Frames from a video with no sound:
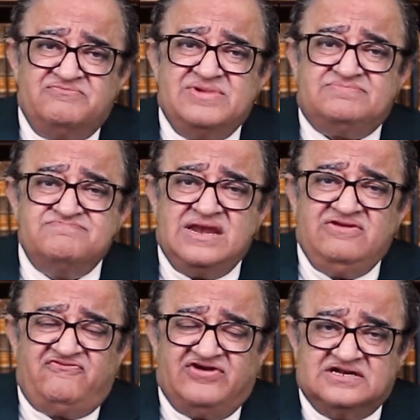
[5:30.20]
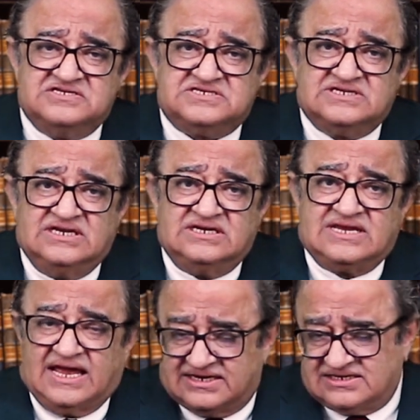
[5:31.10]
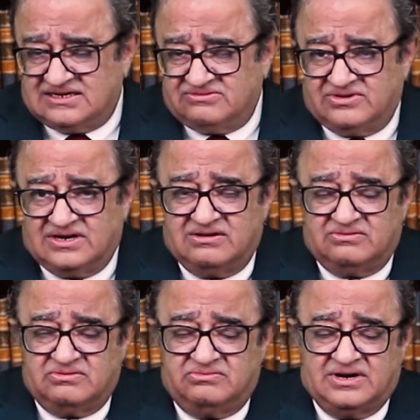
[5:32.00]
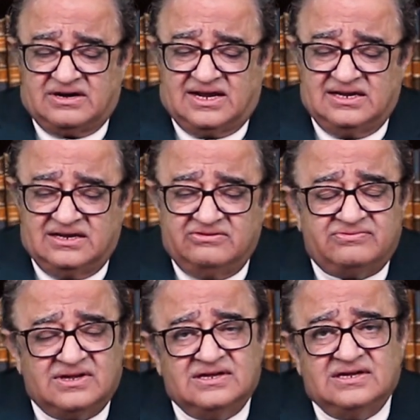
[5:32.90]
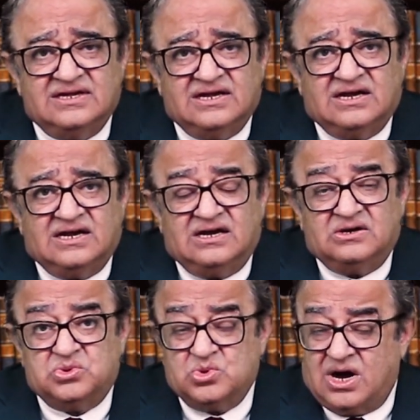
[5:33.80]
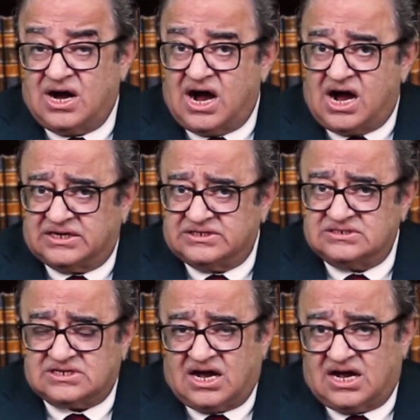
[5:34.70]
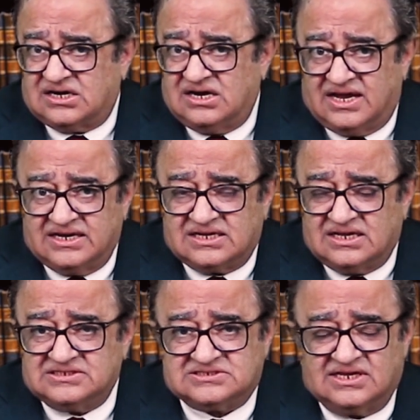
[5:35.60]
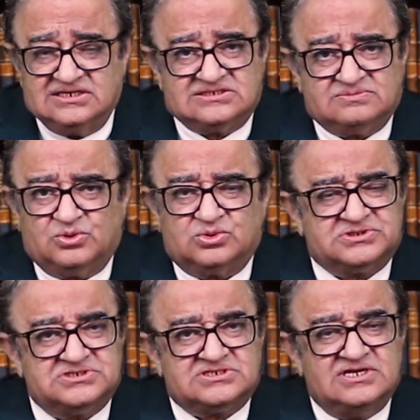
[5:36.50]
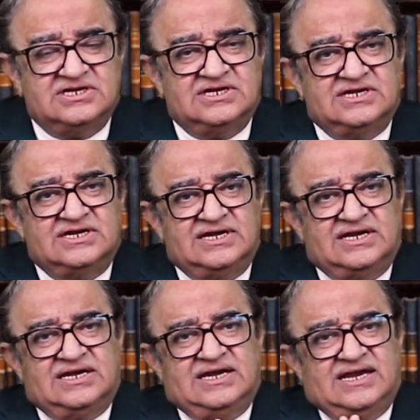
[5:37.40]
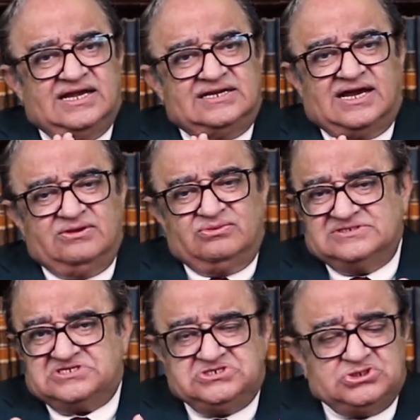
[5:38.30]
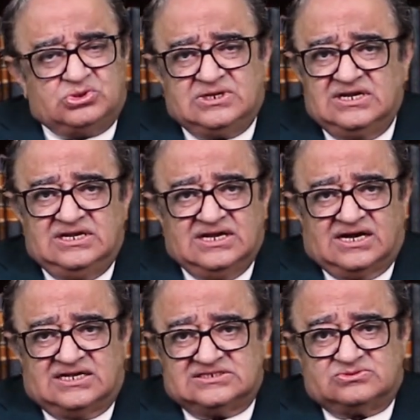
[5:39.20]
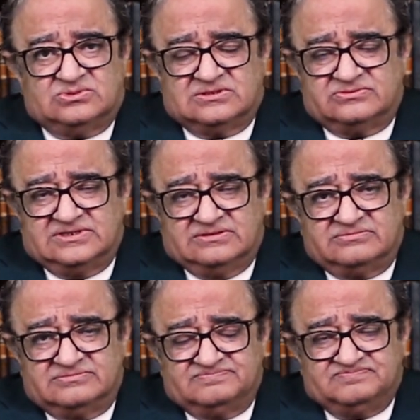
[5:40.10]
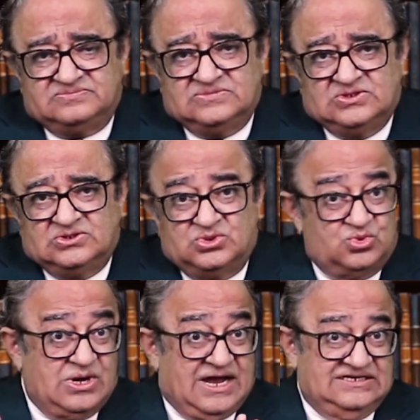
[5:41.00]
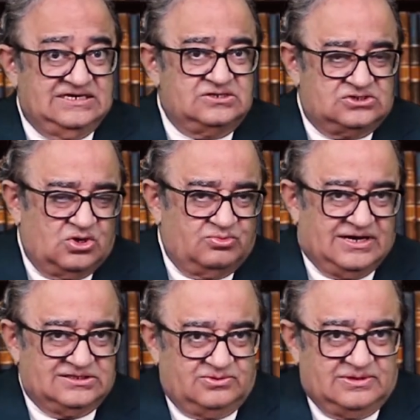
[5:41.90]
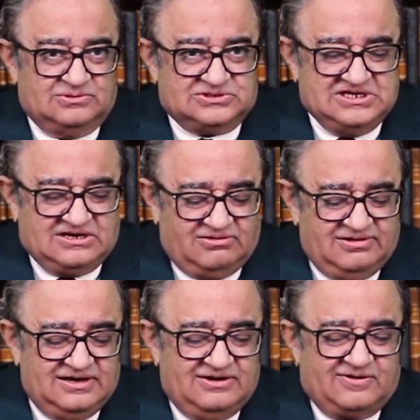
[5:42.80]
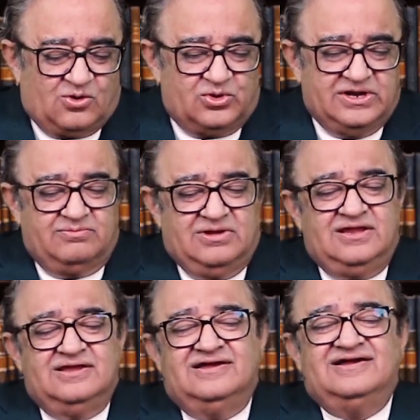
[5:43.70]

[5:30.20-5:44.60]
I've met many friends in Canada, where, where I live, uh, who are ardent, hardline Khalistani supporters. And I once jokingly asked one of them, who I didn't know, by the way, was secretly recording me.